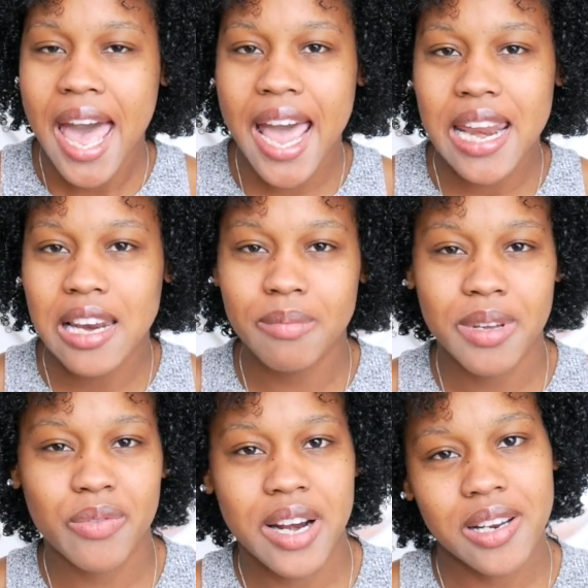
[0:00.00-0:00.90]
and a little
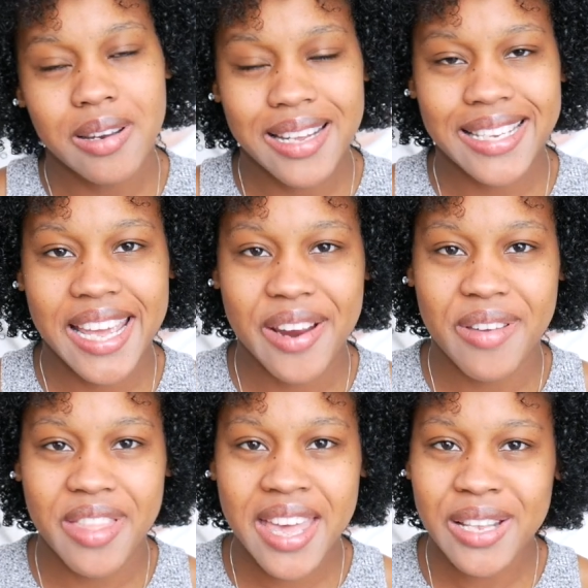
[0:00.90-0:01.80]
bit of randomness here
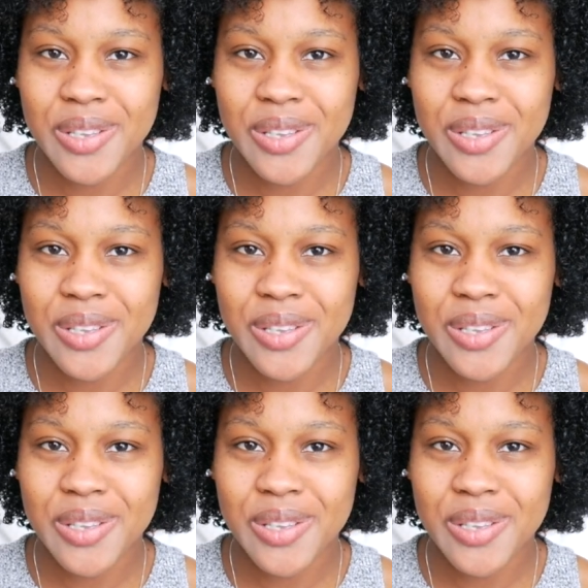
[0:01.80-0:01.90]
and there.